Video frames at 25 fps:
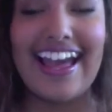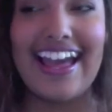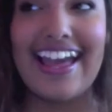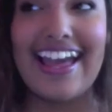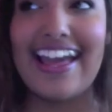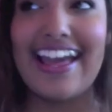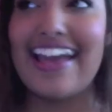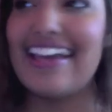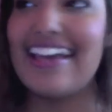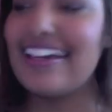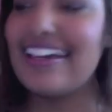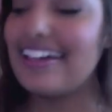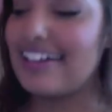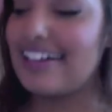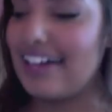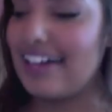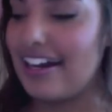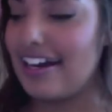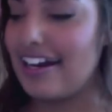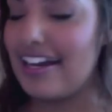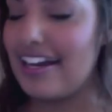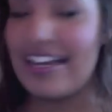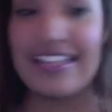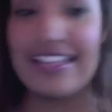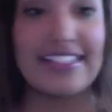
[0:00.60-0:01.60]
Hey
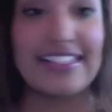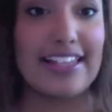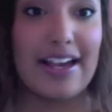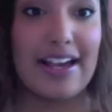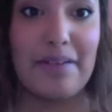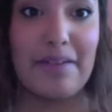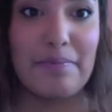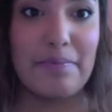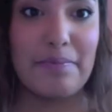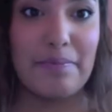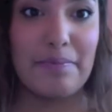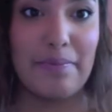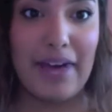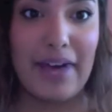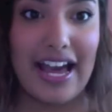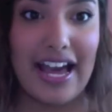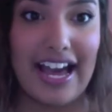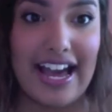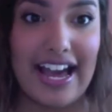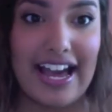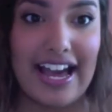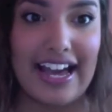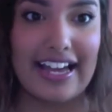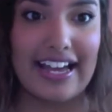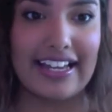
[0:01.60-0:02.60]
guys, I'm
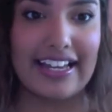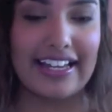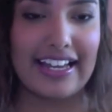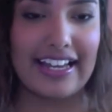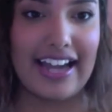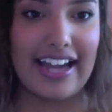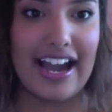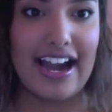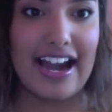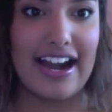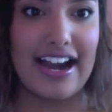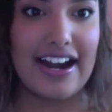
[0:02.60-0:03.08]
back.